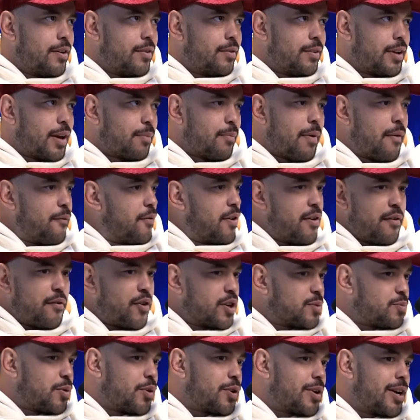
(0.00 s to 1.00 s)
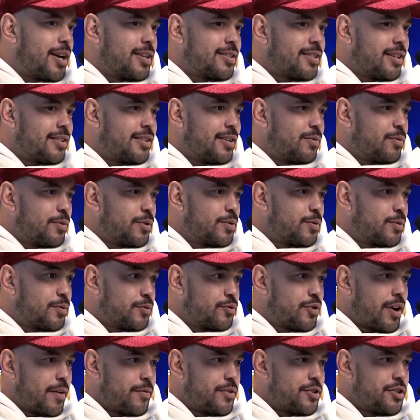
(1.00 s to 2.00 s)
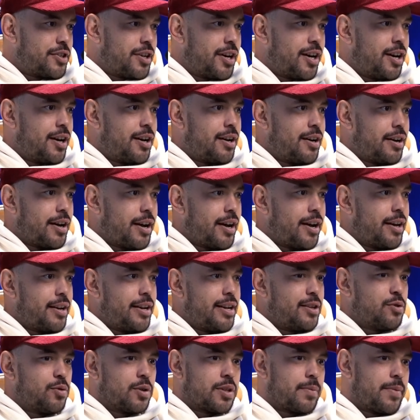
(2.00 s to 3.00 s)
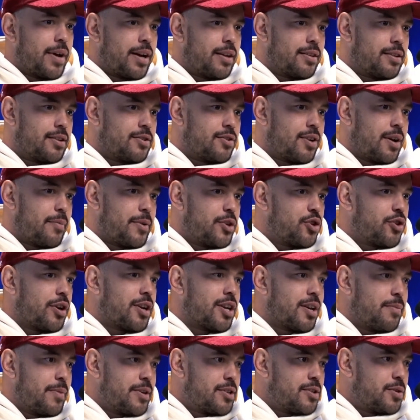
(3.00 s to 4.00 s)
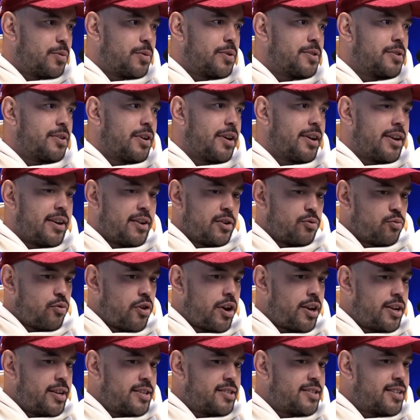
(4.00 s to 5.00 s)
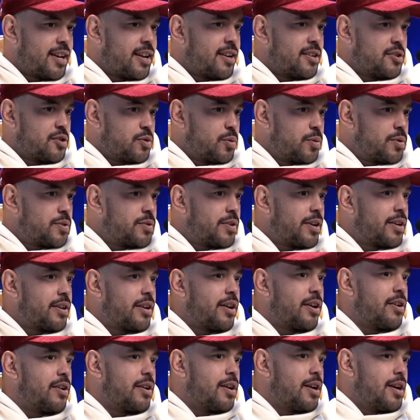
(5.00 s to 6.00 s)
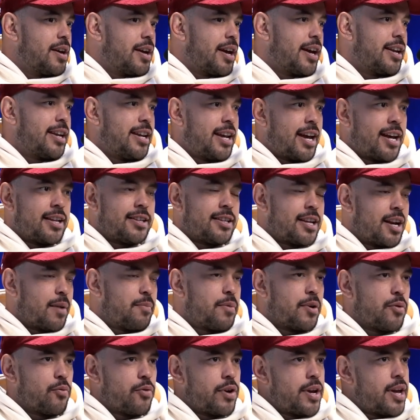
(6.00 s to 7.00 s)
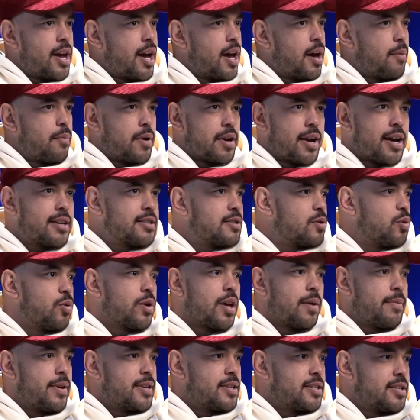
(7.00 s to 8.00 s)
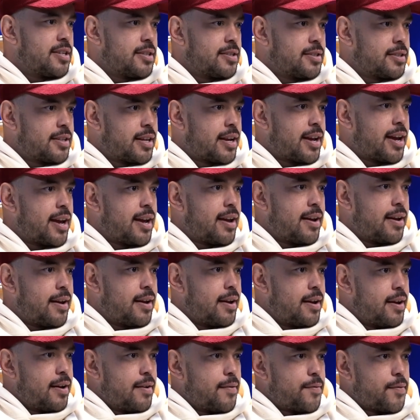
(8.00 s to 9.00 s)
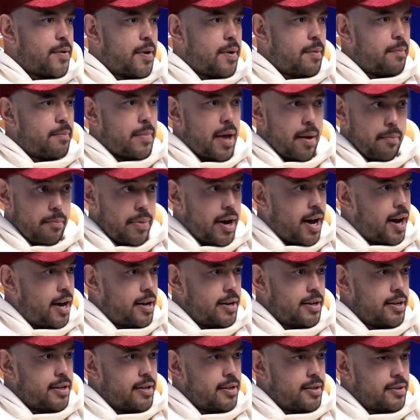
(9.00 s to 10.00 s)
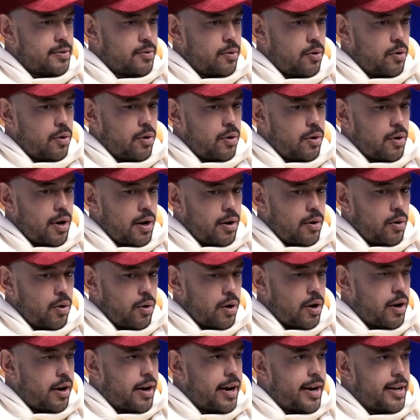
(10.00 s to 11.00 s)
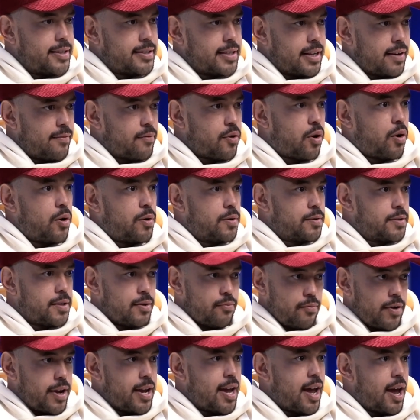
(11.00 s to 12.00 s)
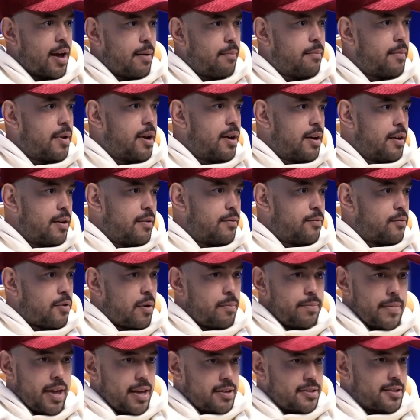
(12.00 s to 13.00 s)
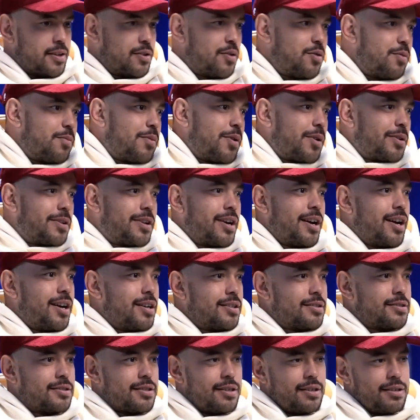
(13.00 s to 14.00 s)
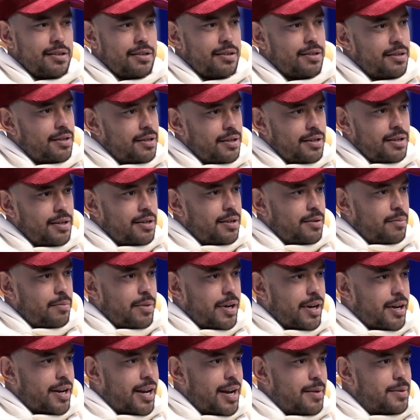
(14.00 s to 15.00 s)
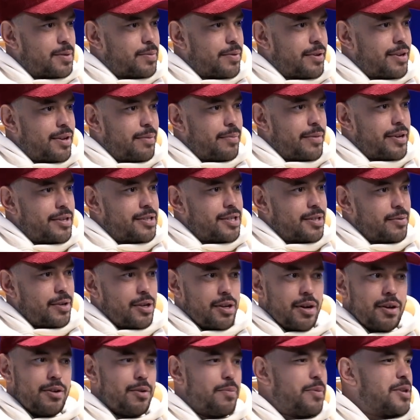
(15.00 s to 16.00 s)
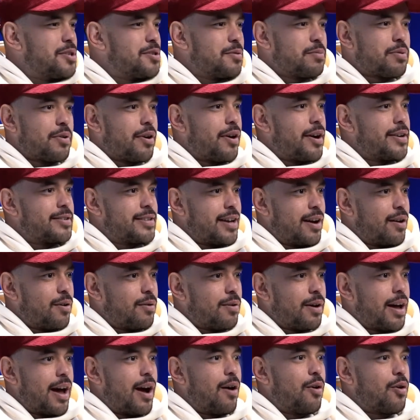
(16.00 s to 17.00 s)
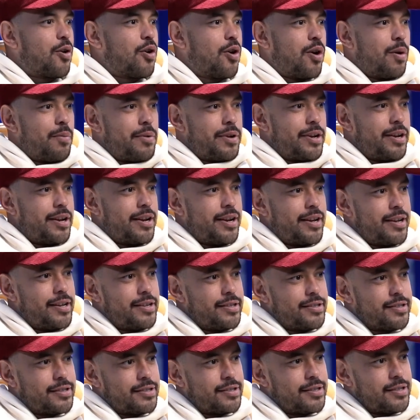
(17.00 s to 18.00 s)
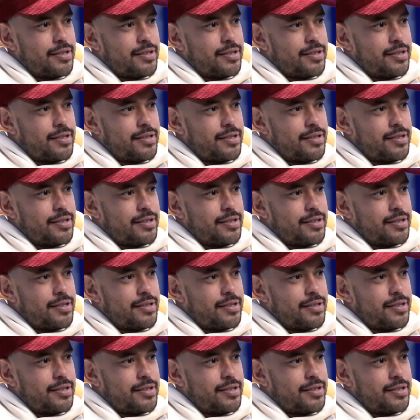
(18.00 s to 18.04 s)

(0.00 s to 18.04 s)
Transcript: of like my very first podcast I did was with Travis Young, and he talked about the time he tried to commit suicide, and he was writing his son a suicide note, and he ended in rehab. And I still get messages today from like partners or guys that have gone to rehab from that single podcast. So keep spreading the message. You'd be surprised how common it is.